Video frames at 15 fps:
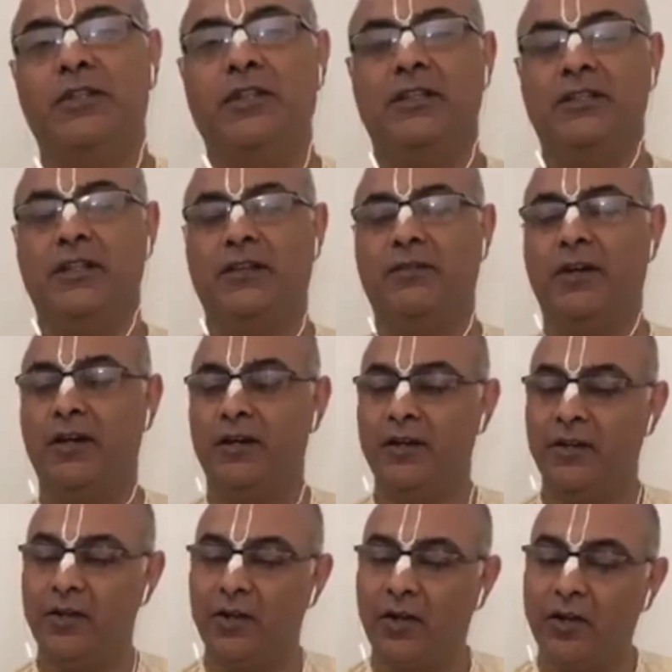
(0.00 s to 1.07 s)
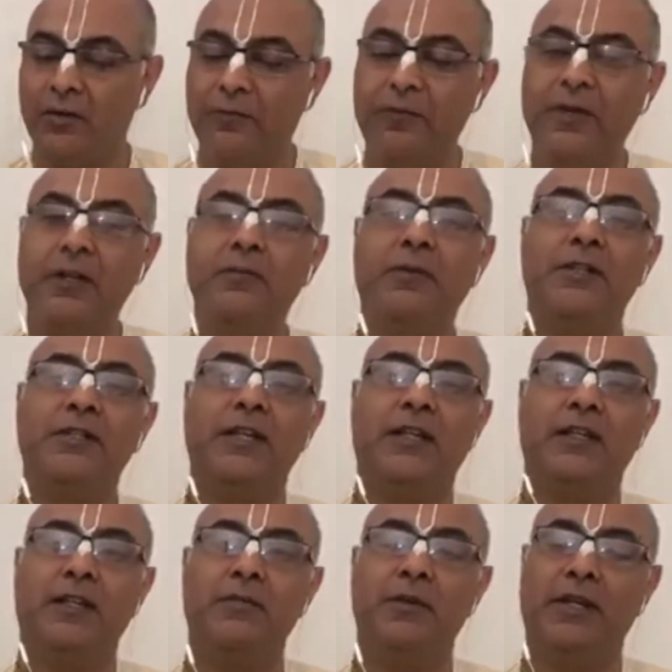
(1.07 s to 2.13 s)
chaiva, offering
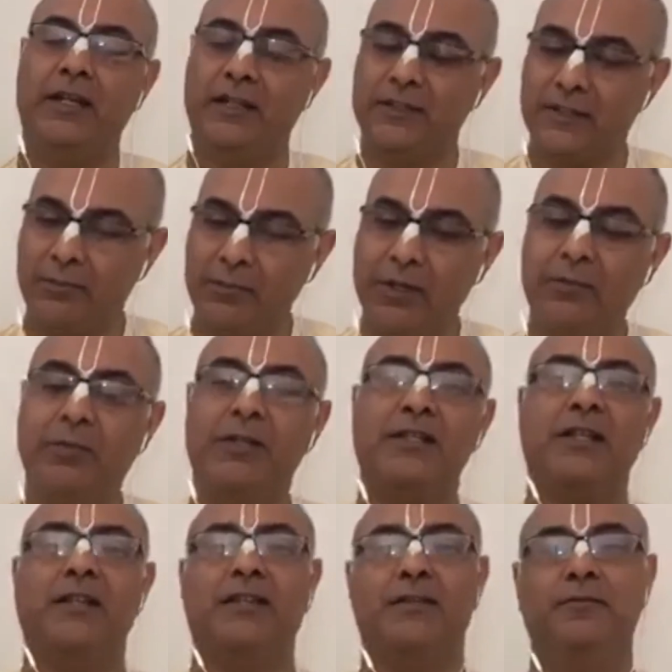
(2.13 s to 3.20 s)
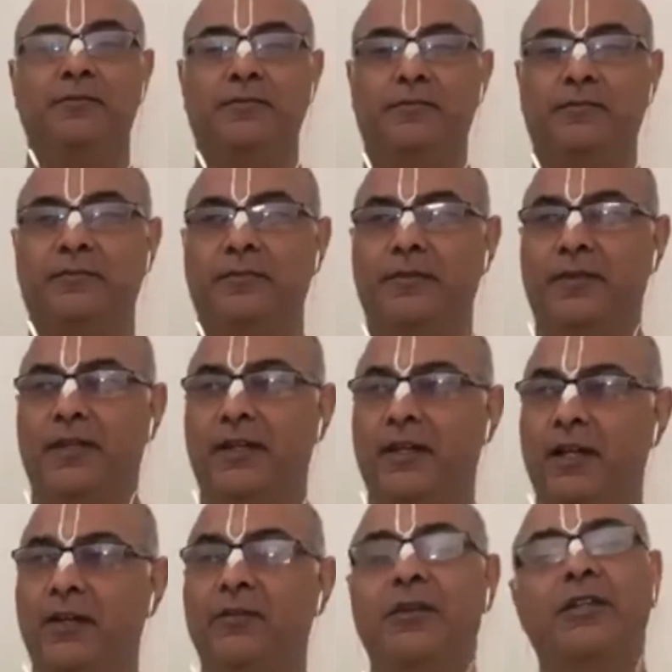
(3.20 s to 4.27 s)
prasadam and accepting prasadam.
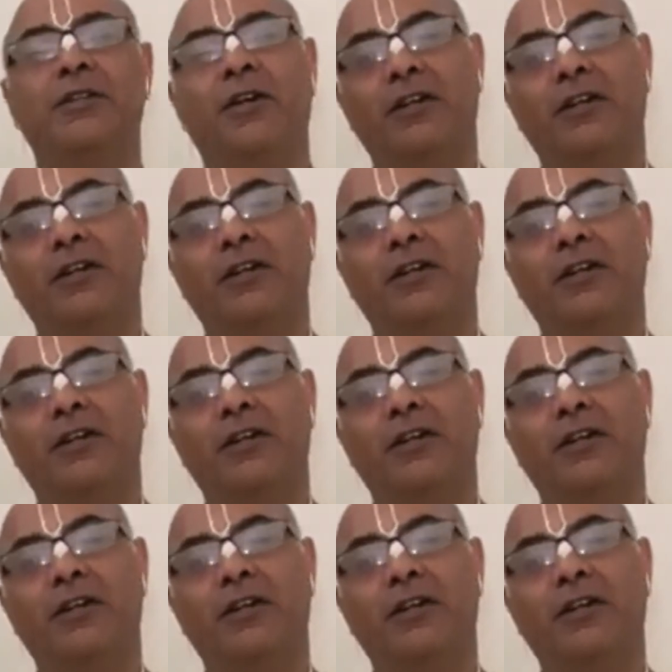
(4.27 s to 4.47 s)
And we talked